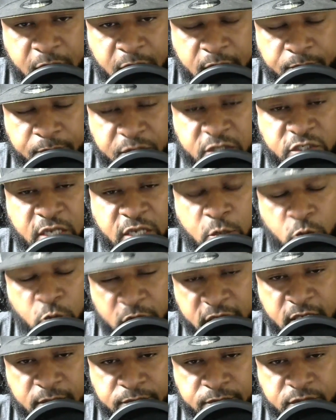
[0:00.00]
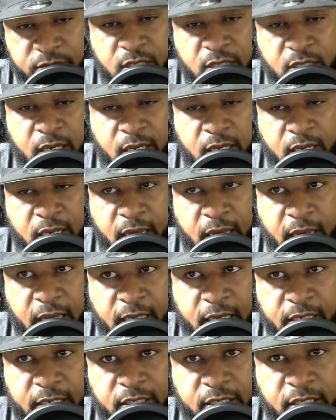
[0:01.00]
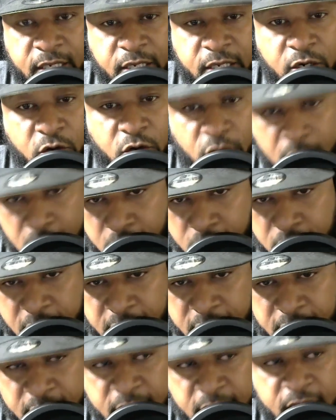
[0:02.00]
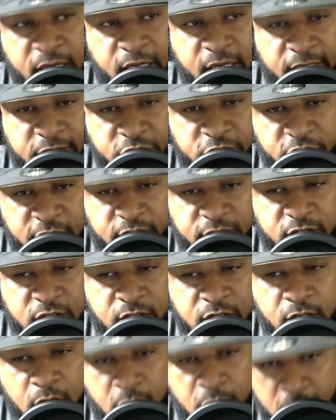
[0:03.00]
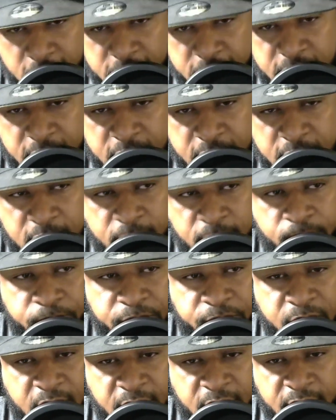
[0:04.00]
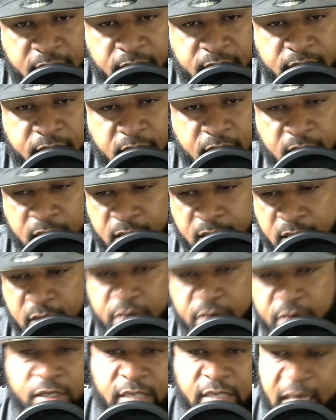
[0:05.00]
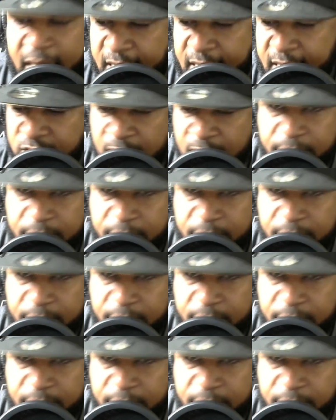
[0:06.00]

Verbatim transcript: P.J. Williams, and Ken Crawley, and Justin Hardy, and other guys.